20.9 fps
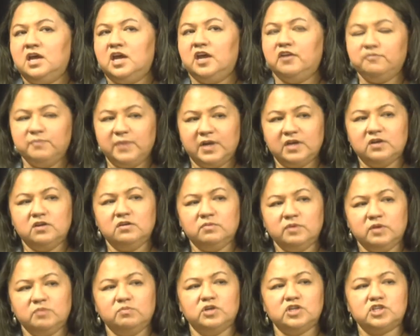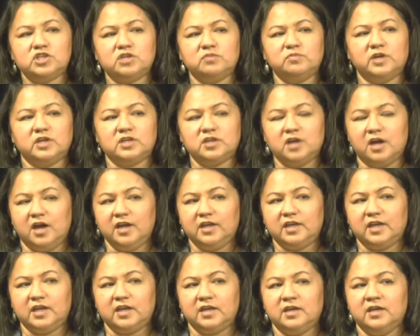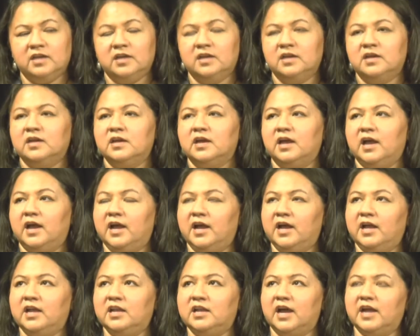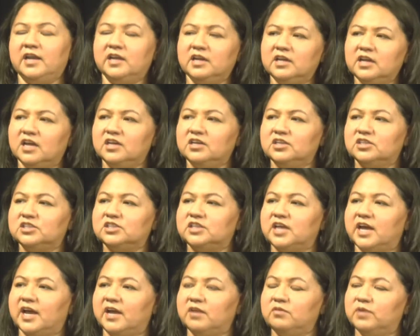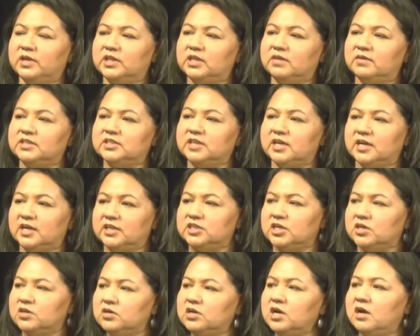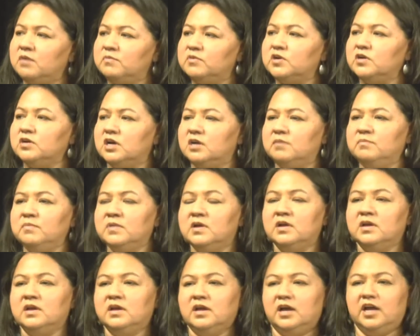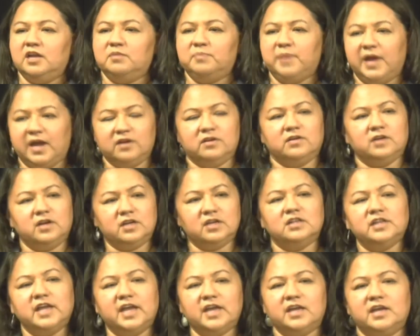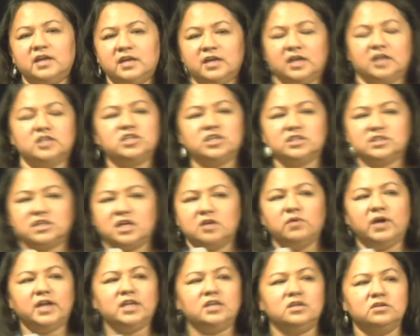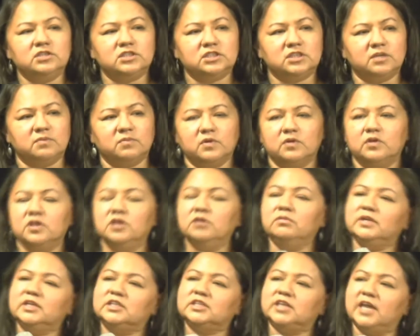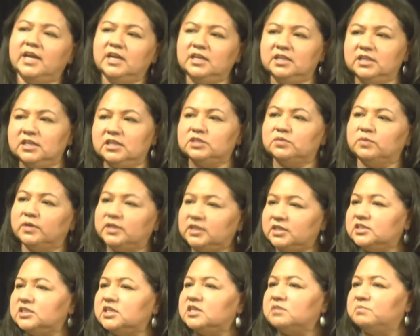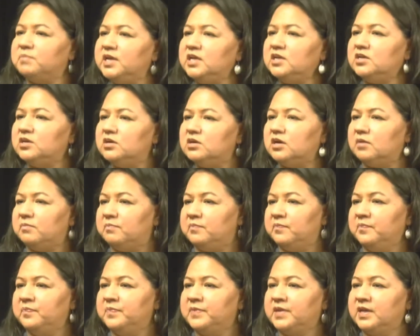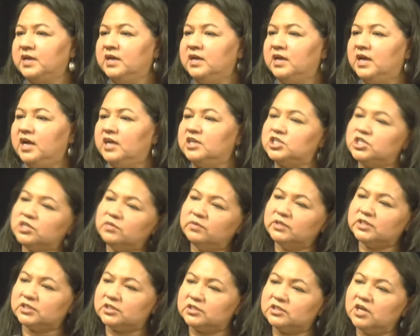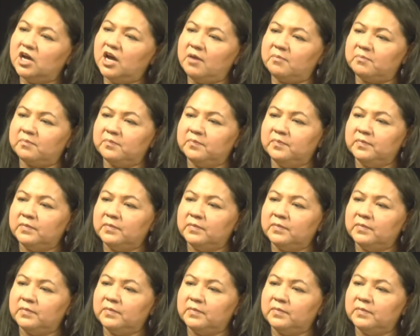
If my Gugu and Musham were talking and I didn't understand what they were saying, I'd say, Gukam, Gukam. I'd pat her on a leg and she'd say, what, Musham? You were saying this. What does it mean, Gukam? And she would stop